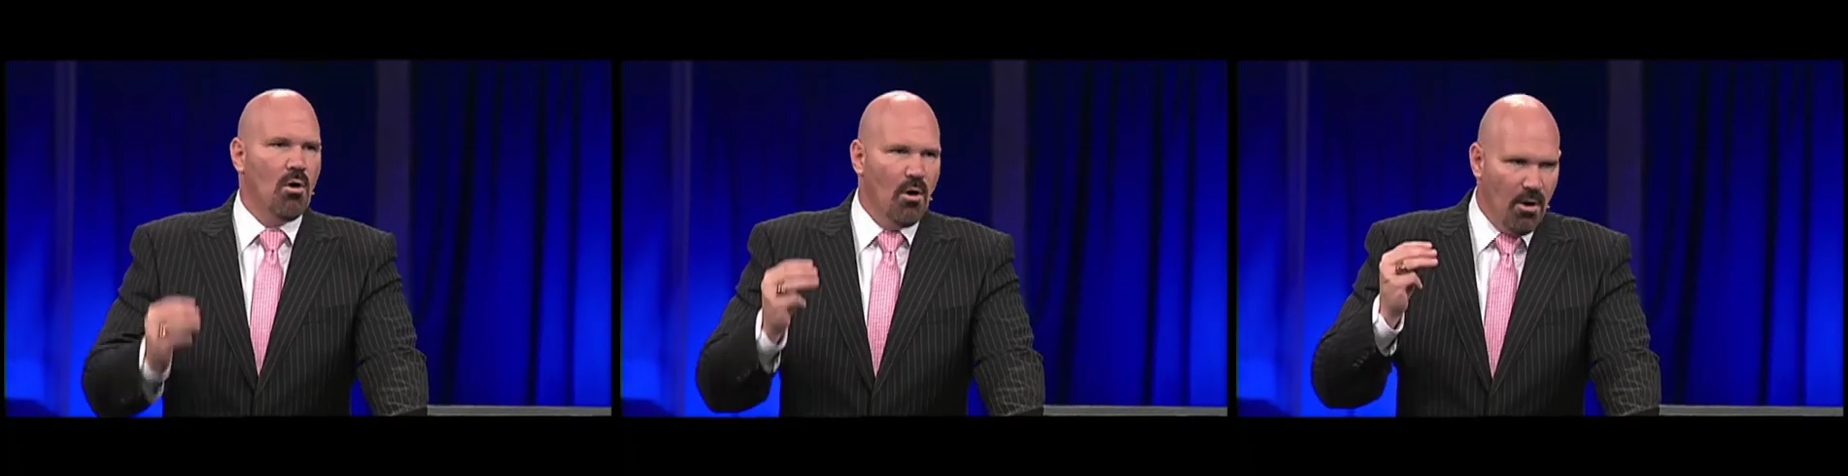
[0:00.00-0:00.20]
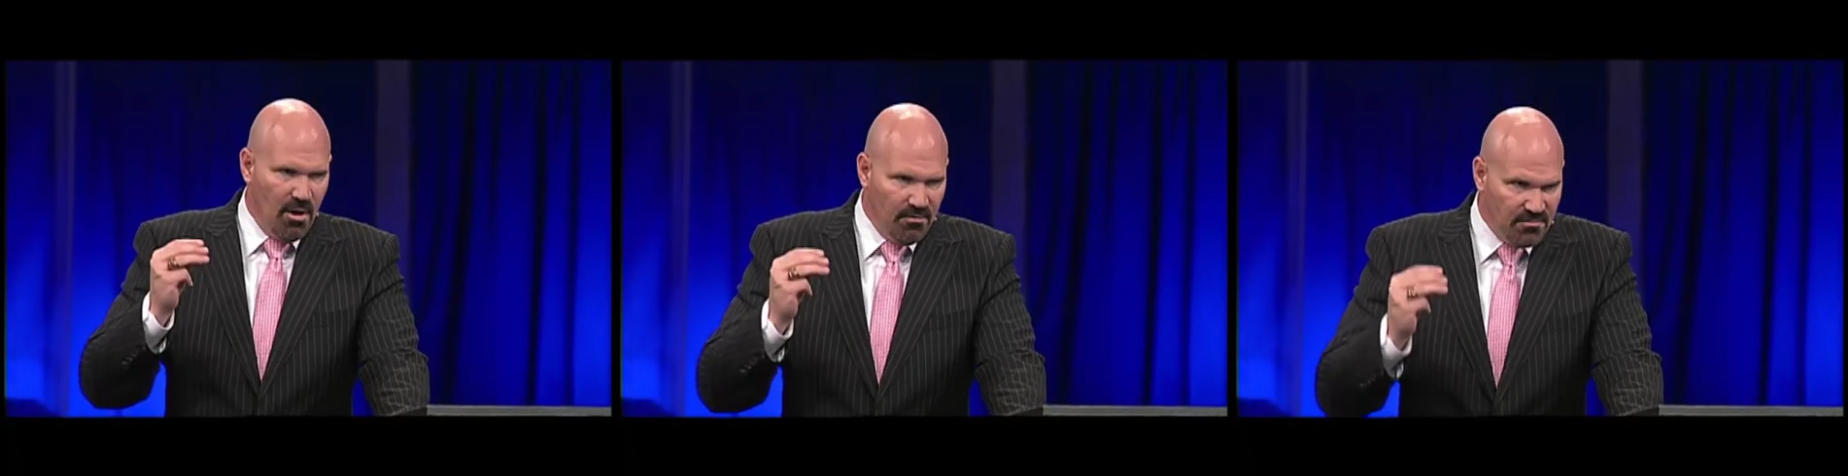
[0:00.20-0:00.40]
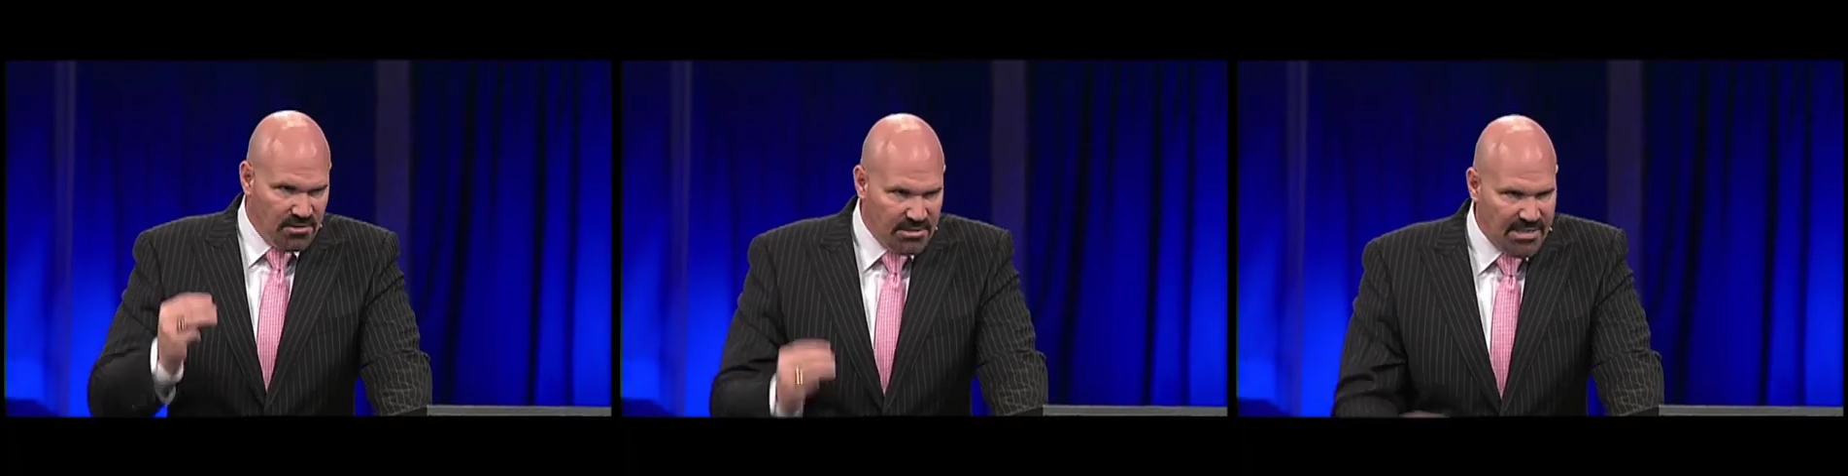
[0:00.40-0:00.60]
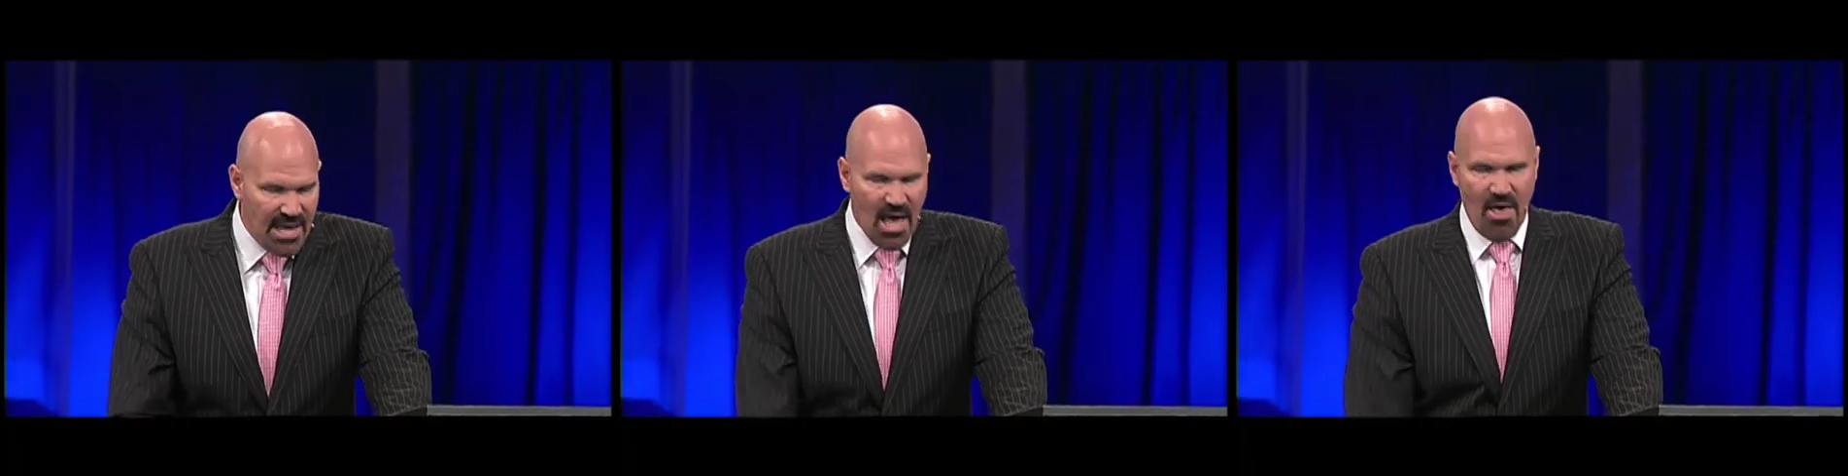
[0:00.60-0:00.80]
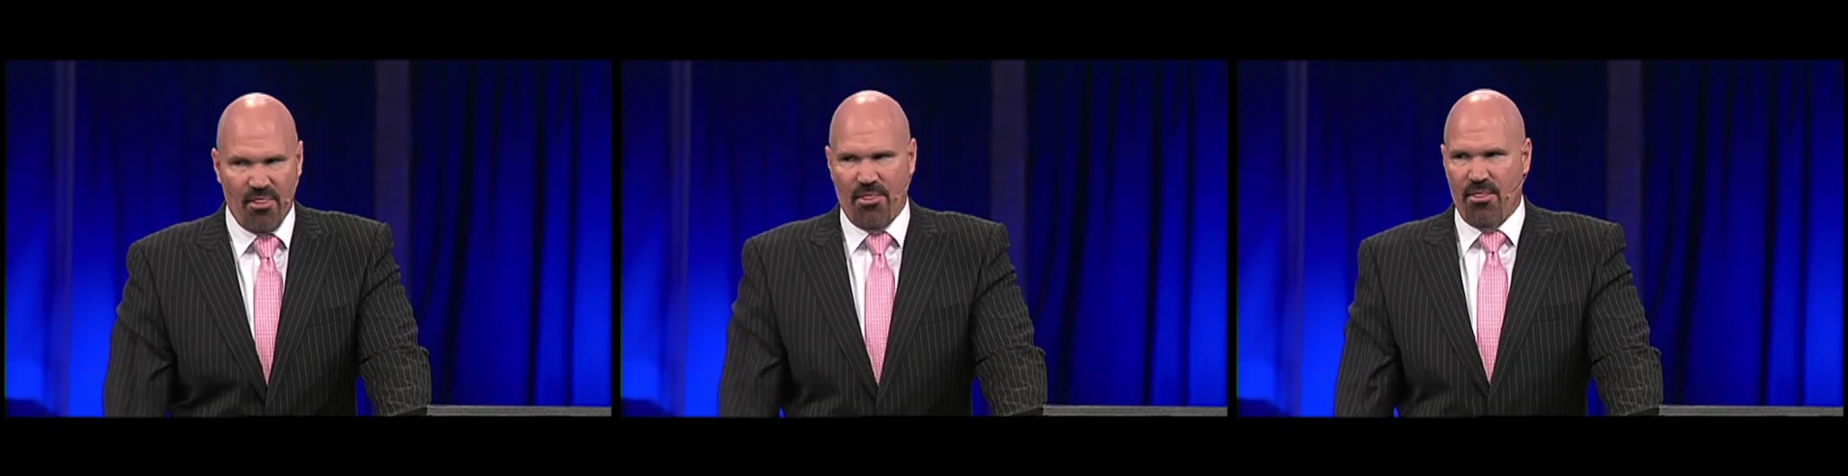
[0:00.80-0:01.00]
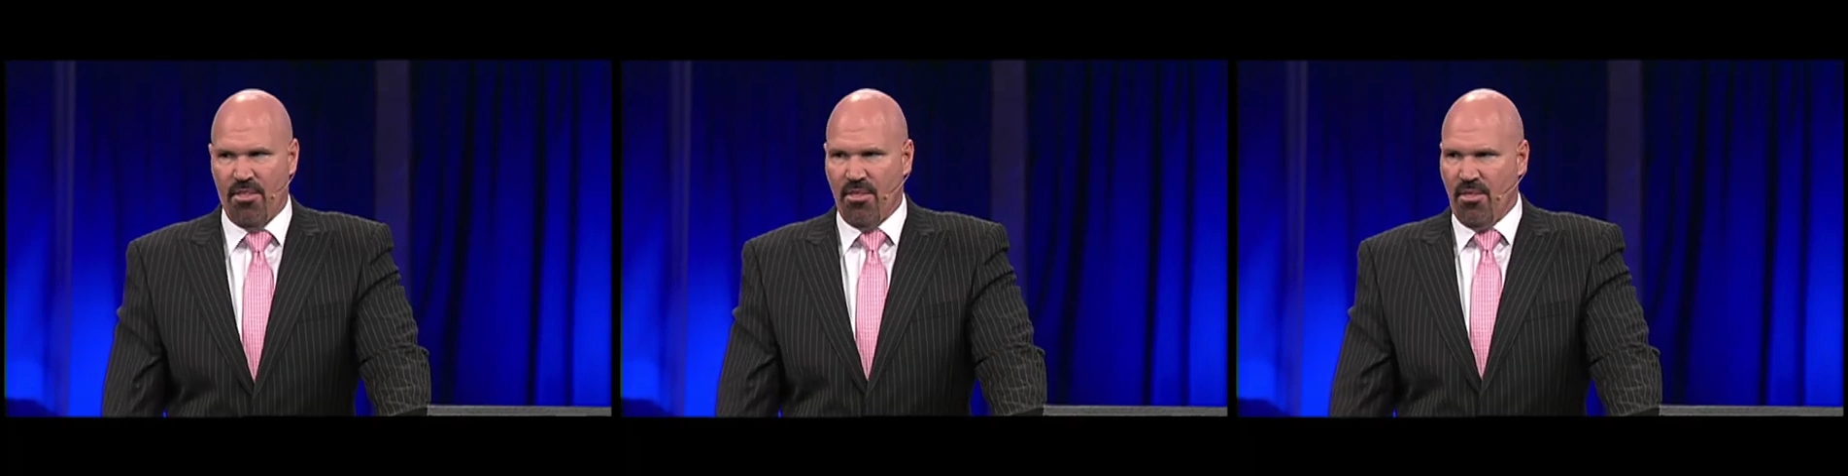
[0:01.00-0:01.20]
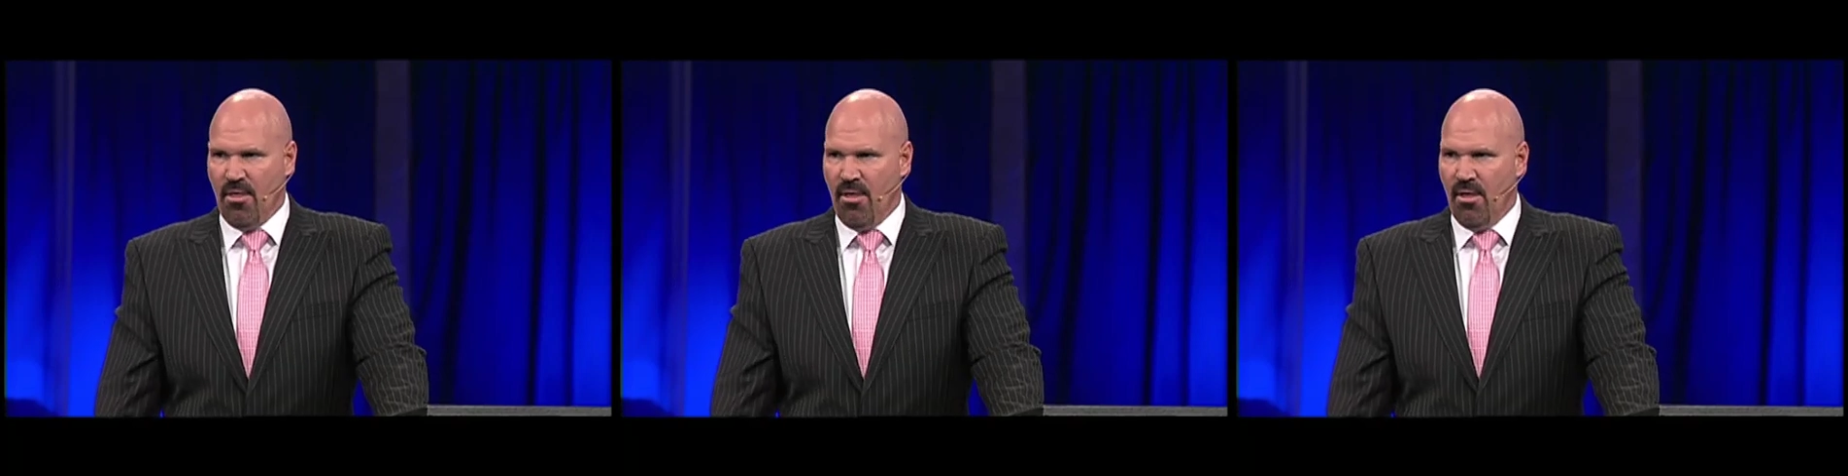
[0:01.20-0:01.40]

of death,